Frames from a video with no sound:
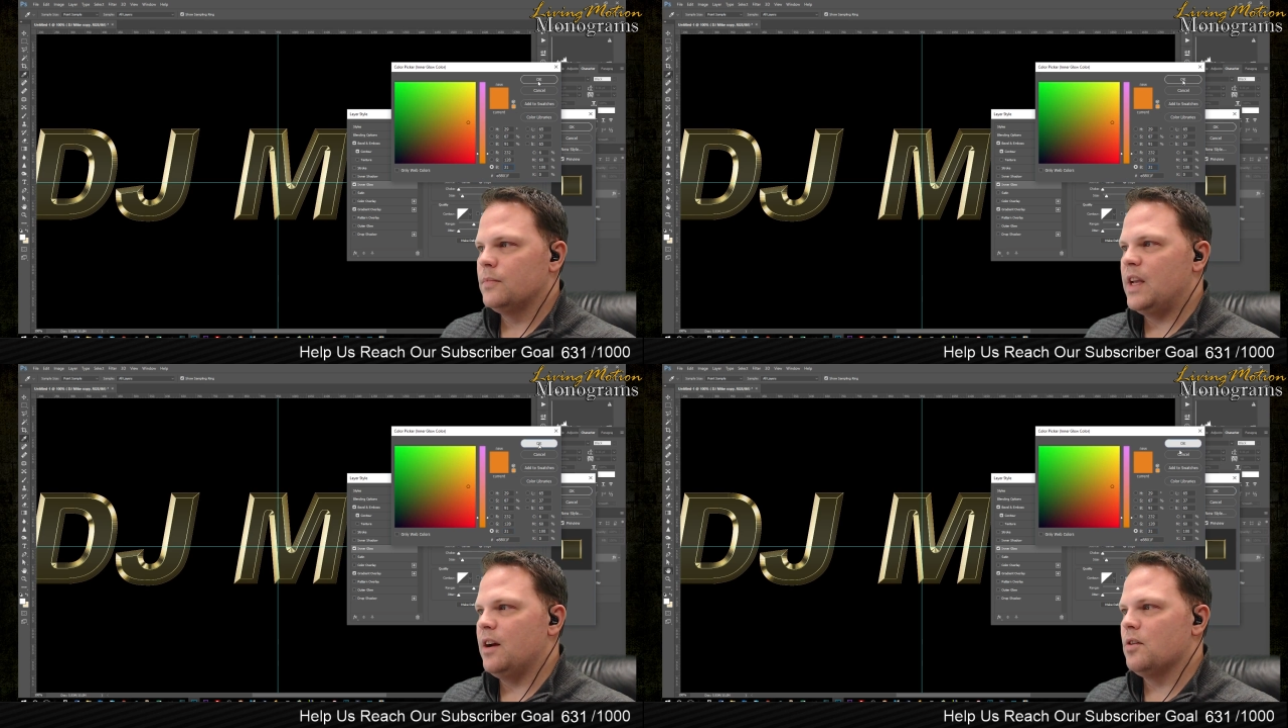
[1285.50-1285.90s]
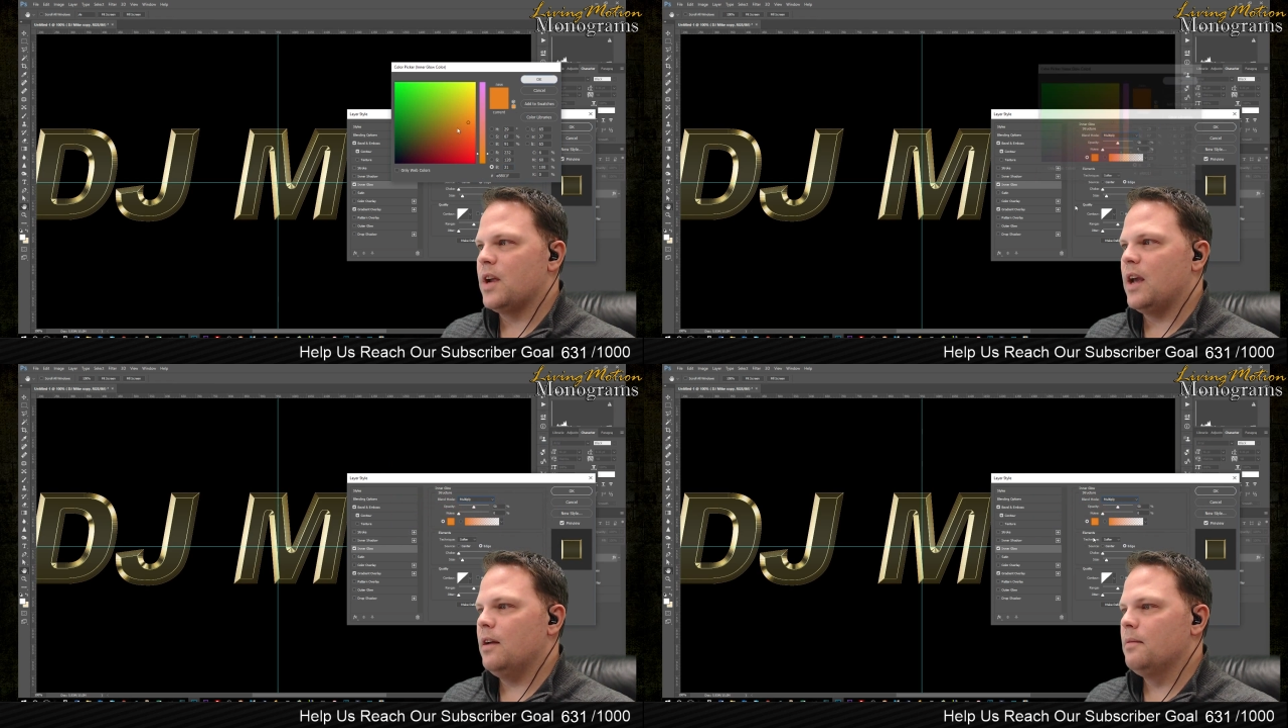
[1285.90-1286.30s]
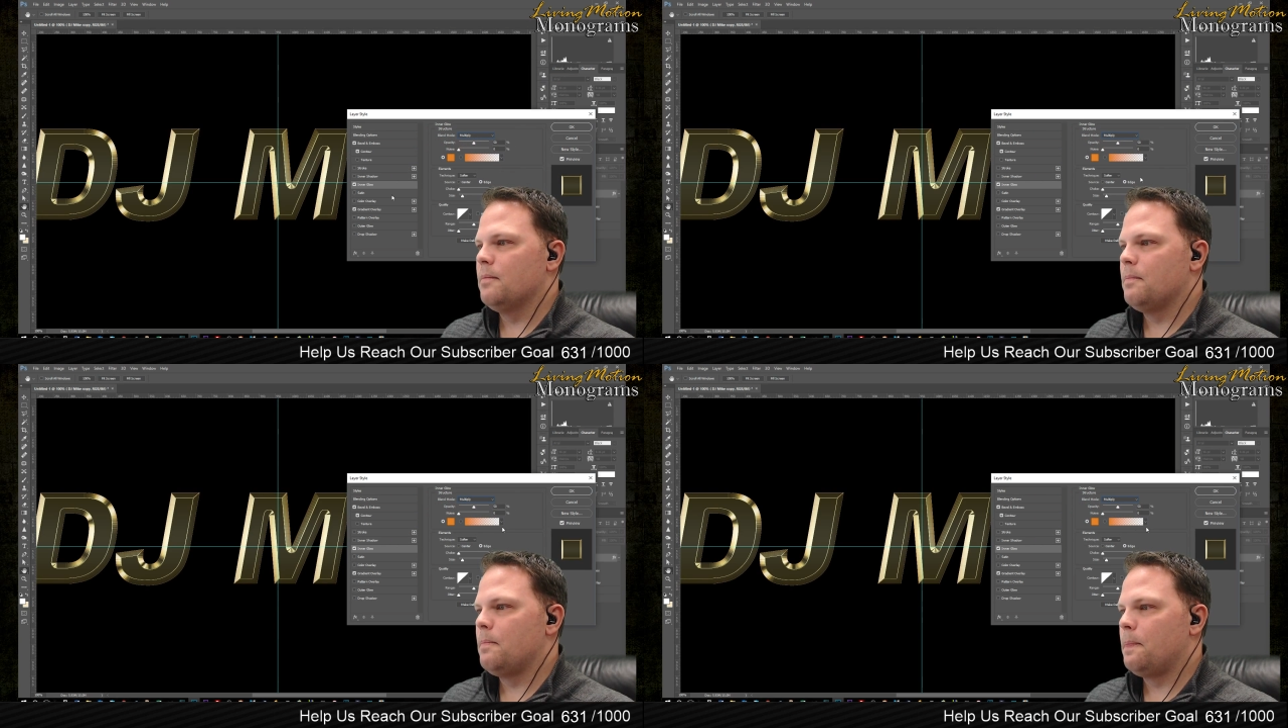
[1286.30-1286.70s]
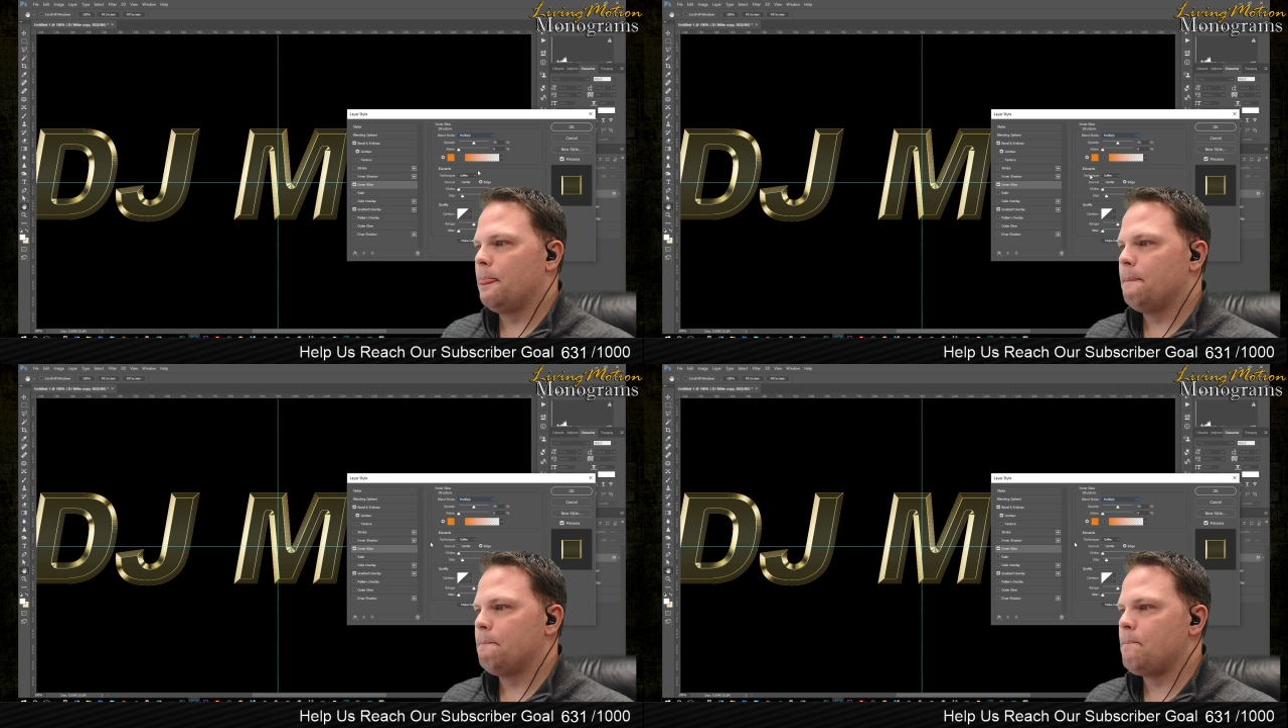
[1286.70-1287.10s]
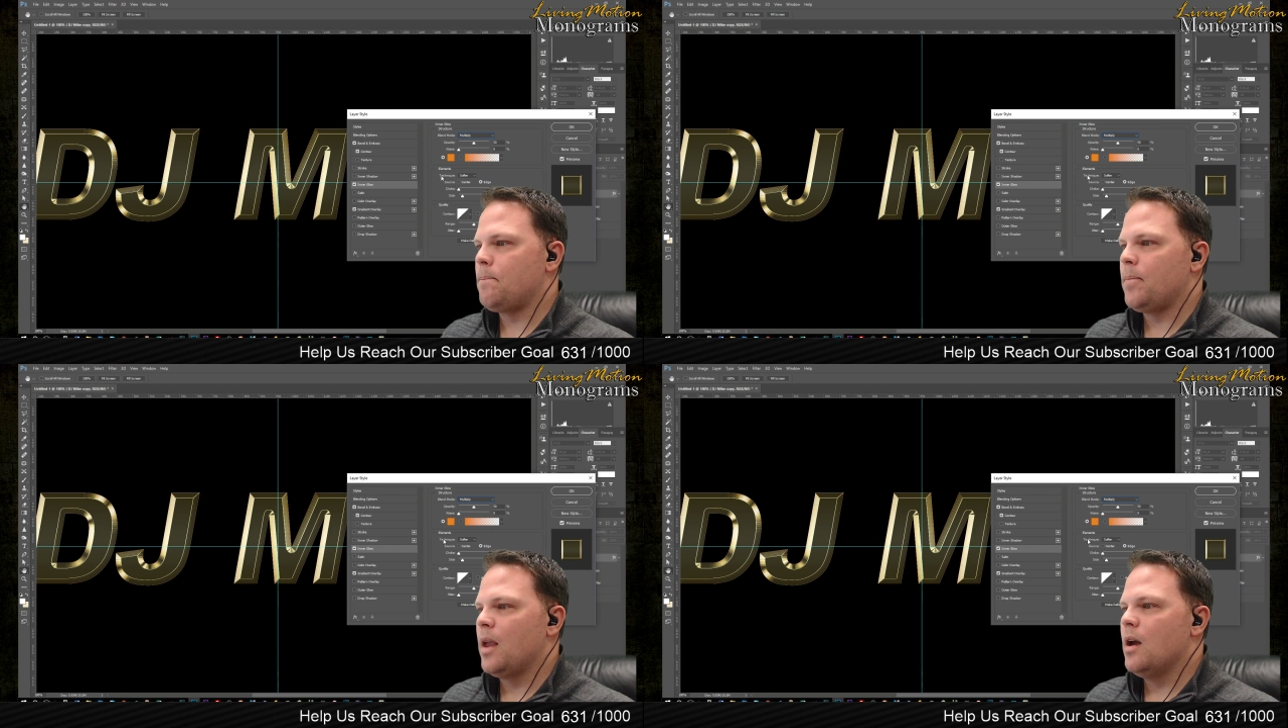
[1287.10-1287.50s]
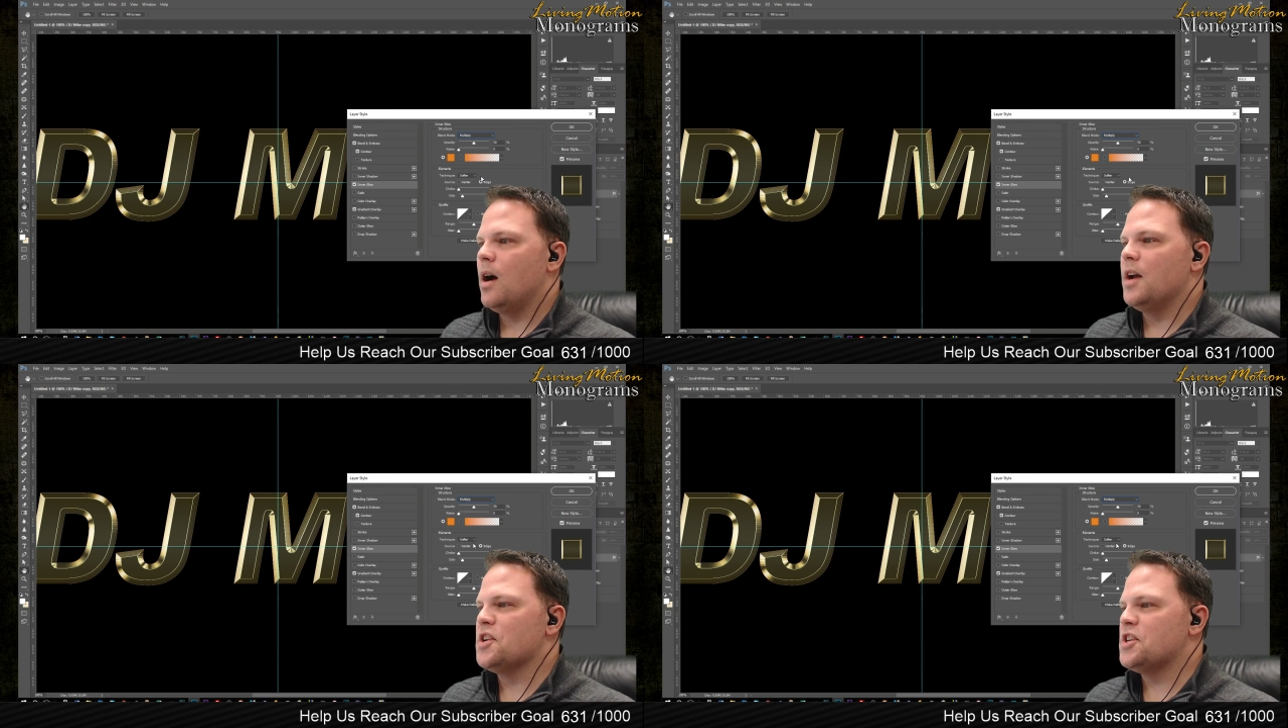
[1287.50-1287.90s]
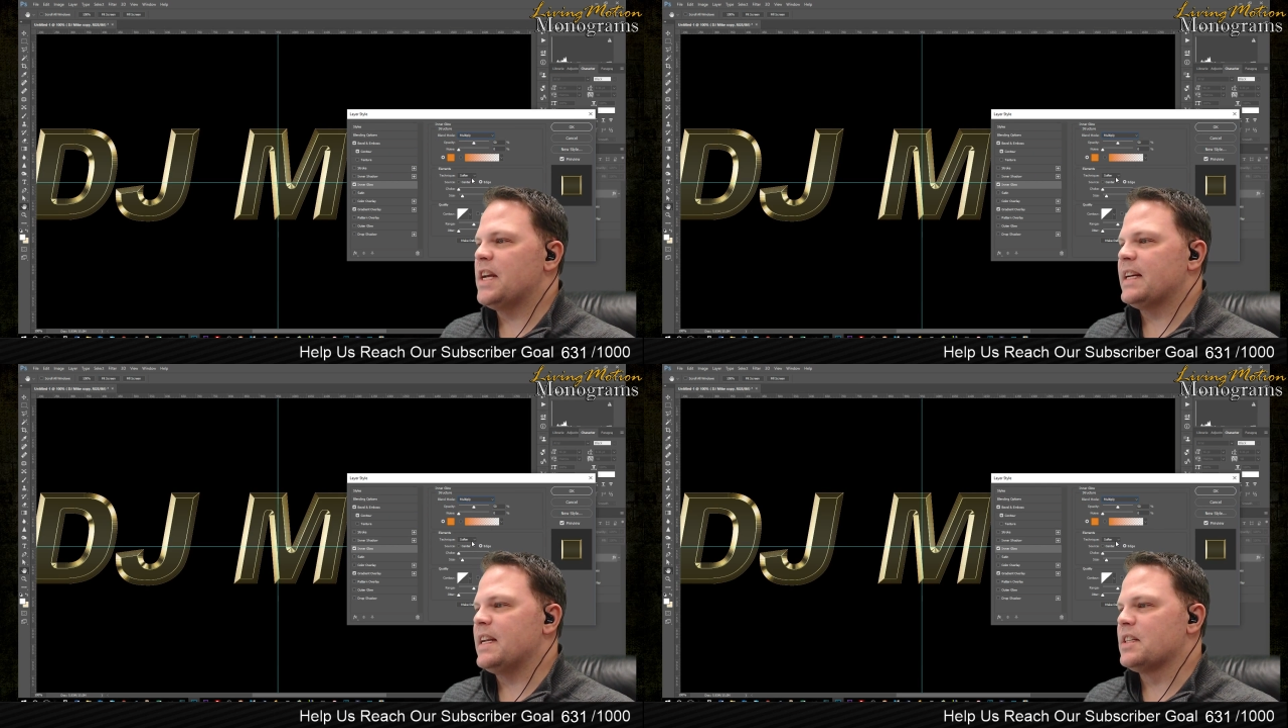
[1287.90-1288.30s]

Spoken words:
Hit OK. Under techniques,